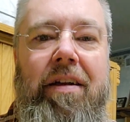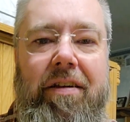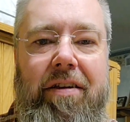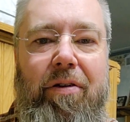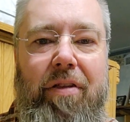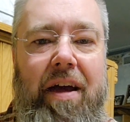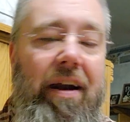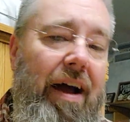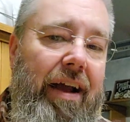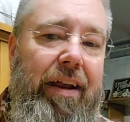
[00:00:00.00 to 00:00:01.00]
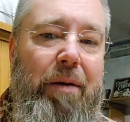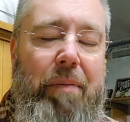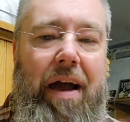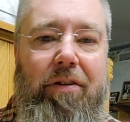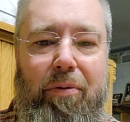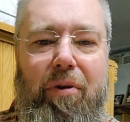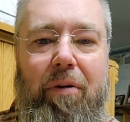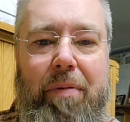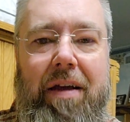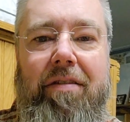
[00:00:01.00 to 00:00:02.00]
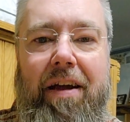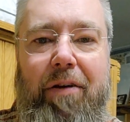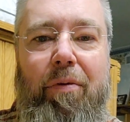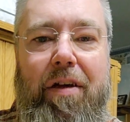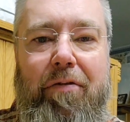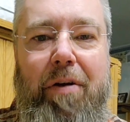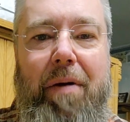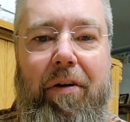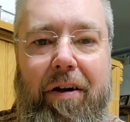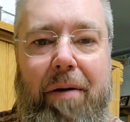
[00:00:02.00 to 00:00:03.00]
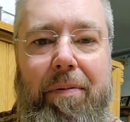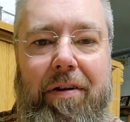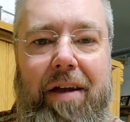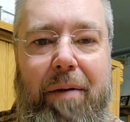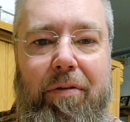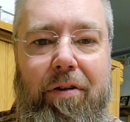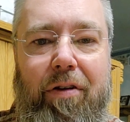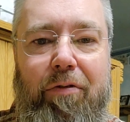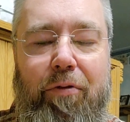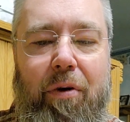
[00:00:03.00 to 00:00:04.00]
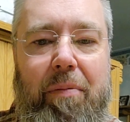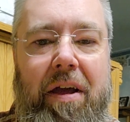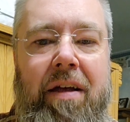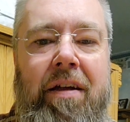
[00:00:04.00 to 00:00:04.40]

Until then, I got to get back to work because I know they've come out a couple of times looking for me.